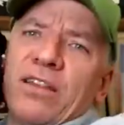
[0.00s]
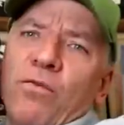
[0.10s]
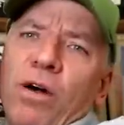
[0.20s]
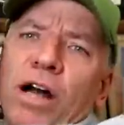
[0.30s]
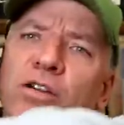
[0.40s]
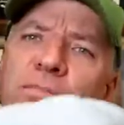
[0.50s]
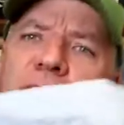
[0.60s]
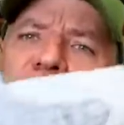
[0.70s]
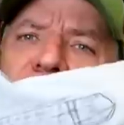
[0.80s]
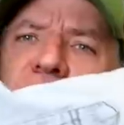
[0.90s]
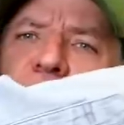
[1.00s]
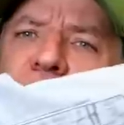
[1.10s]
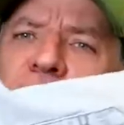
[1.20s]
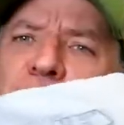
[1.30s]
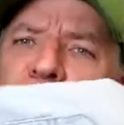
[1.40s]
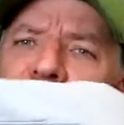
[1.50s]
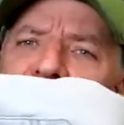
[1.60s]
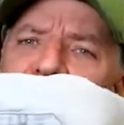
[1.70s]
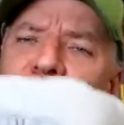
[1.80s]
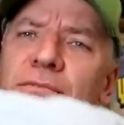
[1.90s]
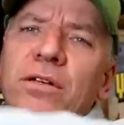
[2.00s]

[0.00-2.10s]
in the water bottle pocket.